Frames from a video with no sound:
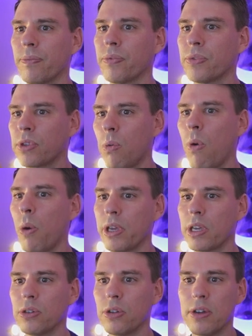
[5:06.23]
So what we
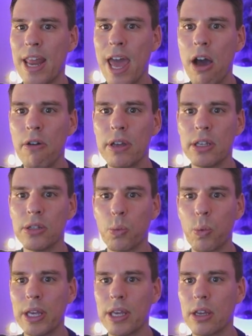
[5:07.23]
can do now is
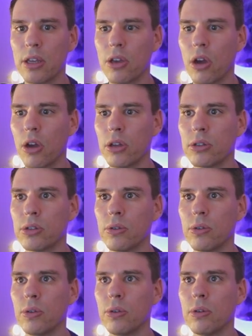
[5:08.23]
we can go
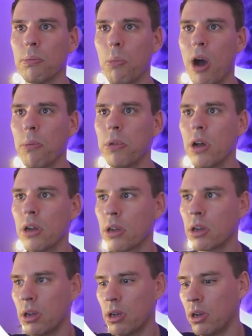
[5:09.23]
to my block.
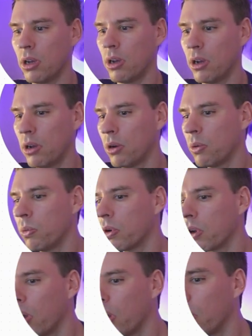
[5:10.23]
We'll
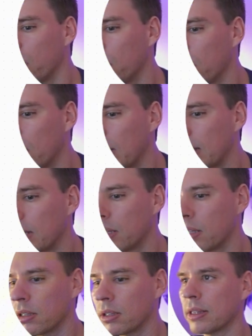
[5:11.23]
go
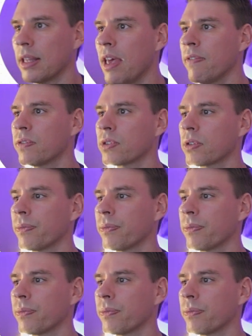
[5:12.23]
left.